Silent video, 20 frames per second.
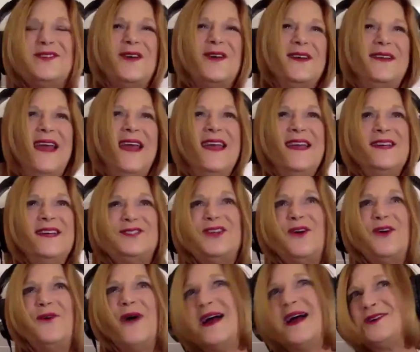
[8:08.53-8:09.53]
good.
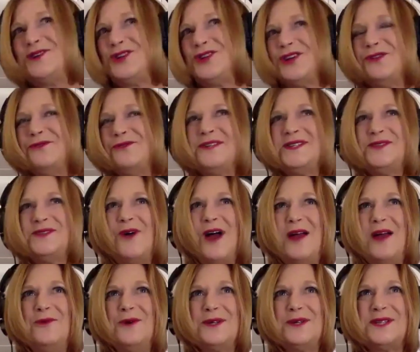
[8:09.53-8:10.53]
So actually, the reason why
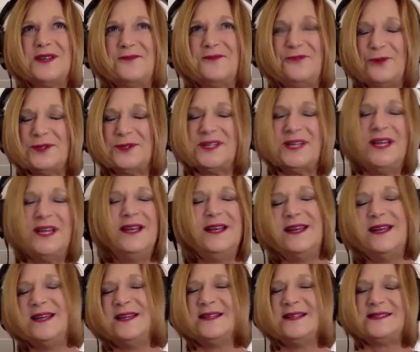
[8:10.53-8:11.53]
I worked at 14
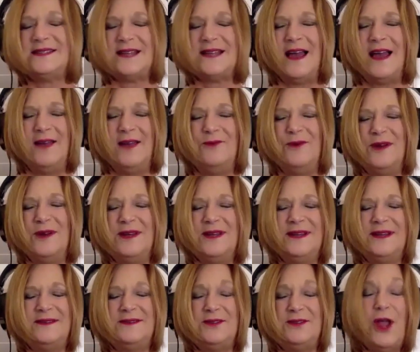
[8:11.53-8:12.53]
is I
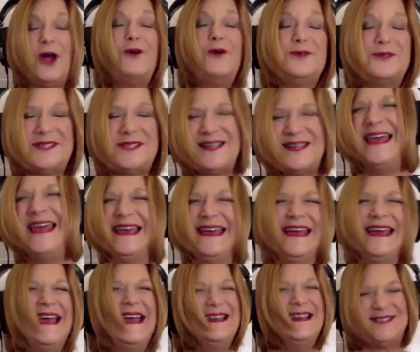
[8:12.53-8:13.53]
wanted clothes.
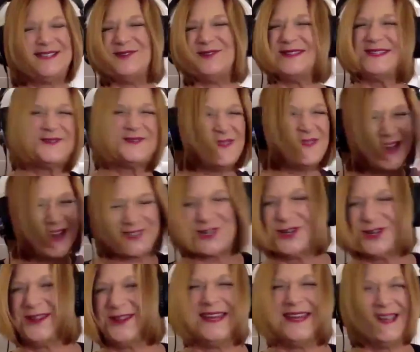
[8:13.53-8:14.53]
So this
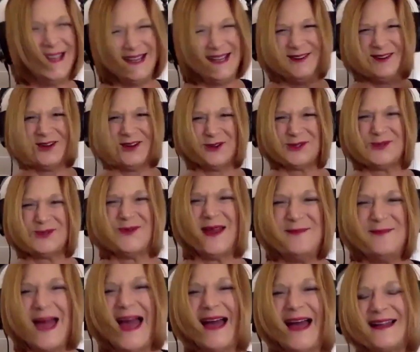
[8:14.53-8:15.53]
fashion thing goes way
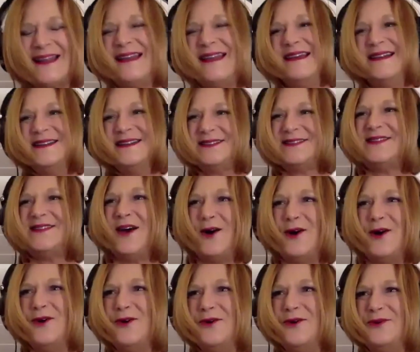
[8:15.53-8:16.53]
back.
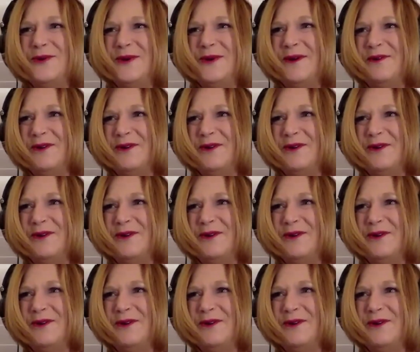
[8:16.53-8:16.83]
So